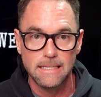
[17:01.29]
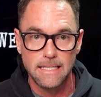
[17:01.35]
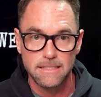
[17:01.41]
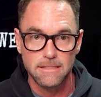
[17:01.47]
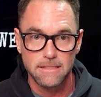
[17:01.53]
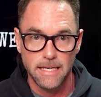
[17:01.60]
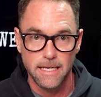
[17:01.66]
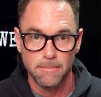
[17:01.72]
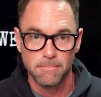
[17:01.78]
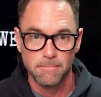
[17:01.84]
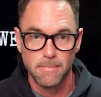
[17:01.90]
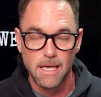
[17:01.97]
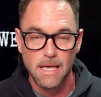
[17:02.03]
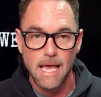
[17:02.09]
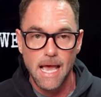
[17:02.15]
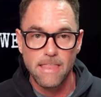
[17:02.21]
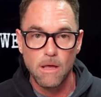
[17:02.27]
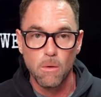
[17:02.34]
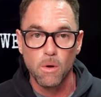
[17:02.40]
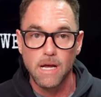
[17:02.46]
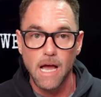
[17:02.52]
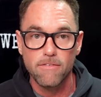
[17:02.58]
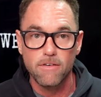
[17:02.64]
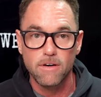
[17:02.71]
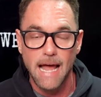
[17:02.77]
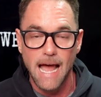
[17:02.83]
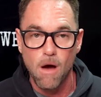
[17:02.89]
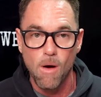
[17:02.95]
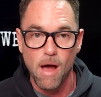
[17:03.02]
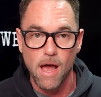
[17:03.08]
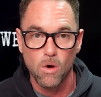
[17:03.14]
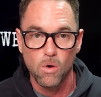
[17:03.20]
this team, and they will govern
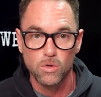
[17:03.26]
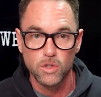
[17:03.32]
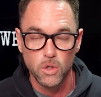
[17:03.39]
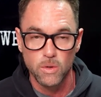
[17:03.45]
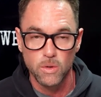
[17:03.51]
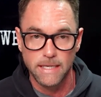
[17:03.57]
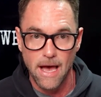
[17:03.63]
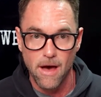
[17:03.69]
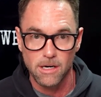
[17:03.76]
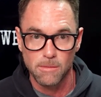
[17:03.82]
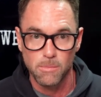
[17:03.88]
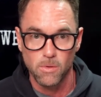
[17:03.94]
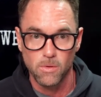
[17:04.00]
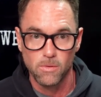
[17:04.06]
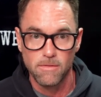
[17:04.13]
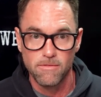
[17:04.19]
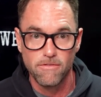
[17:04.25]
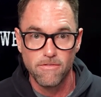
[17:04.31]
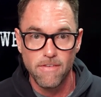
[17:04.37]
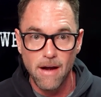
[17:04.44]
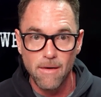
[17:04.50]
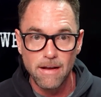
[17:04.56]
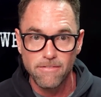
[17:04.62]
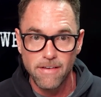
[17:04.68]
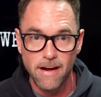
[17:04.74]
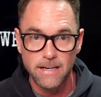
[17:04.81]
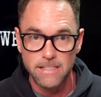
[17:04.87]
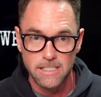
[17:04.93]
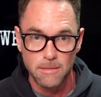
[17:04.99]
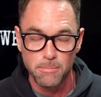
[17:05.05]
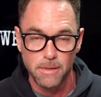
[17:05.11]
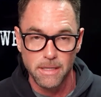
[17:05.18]
how I hold you accountable. Very, very
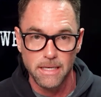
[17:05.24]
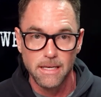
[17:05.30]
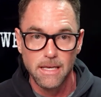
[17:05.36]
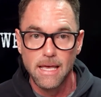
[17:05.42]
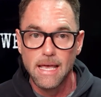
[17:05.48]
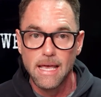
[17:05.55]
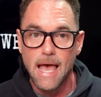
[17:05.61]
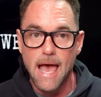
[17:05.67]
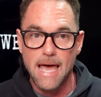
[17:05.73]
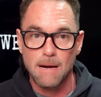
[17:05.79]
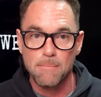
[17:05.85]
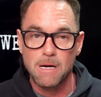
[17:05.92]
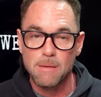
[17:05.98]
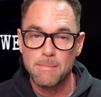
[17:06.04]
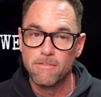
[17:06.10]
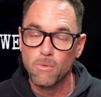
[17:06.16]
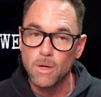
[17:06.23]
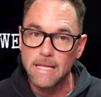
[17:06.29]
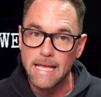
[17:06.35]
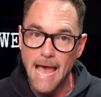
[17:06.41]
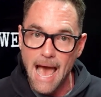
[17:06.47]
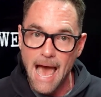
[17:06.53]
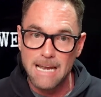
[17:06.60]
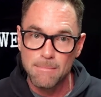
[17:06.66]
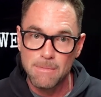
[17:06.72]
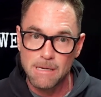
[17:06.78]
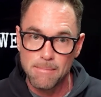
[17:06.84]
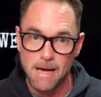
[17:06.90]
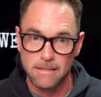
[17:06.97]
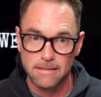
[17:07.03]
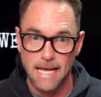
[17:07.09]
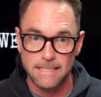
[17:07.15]
simply. And I'm going to be really adamant
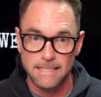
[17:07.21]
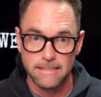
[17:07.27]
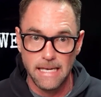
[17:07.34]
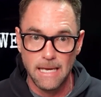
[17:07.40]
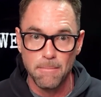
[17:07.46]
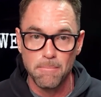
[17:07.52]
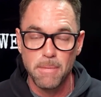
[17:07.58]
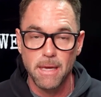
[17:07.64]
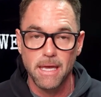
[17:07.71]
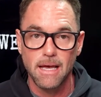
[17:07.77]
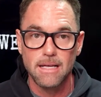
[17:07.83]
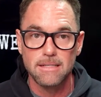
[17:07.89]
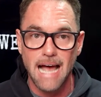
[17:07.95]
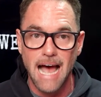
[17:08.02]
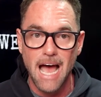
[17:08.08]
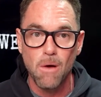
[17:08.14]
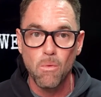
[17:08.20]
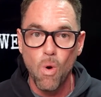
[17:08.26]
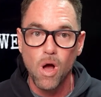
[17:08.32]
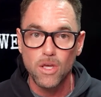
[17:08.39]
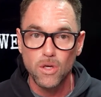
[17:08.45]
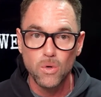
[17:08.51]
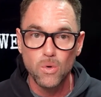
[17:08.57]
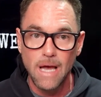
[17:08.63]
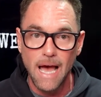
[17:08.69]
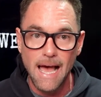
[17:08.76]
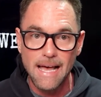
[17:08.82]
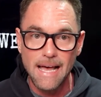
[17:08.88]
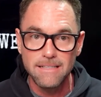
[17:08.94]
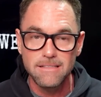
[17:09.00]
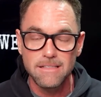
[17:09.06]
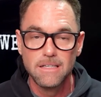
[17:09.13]
about that, team, because I want you
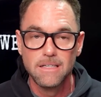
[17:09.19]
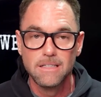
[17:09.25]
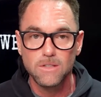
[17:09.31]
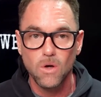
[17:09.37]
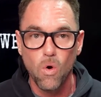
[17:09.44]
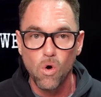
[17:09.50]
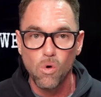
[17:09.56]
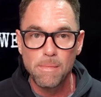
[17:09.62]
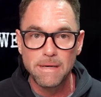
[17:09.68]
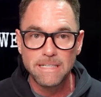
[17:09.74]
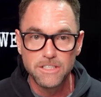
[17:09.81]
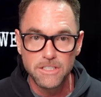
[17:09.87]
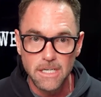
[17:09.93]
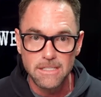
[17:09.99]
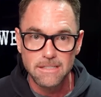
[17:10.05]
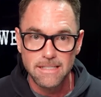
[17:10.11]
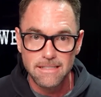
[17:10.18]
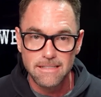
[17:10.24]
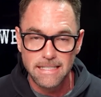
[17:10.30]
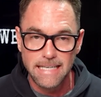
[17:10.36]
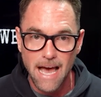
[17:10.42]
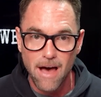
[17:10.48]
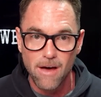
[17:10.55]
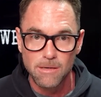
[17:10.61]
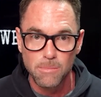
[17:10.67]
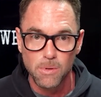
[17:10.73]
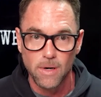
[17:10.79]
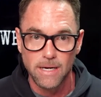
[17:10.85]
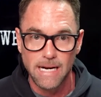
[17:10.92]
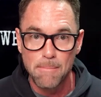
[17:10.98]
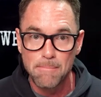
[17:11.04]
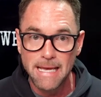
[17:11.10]
guys to hold me just as accountable.
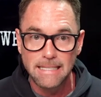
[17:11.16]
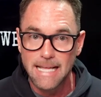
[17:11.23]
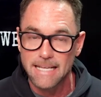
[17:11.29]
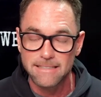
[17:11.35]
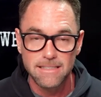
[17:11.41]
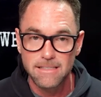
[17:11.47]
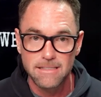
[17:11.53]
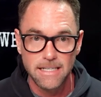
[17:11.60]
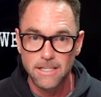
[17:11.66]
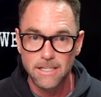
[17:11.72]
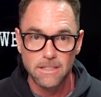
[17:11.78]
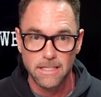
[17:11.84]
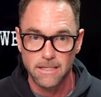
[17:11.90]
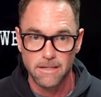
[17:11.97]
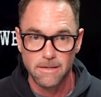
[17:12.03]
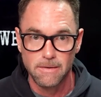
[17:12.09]
And I mean that sincerely.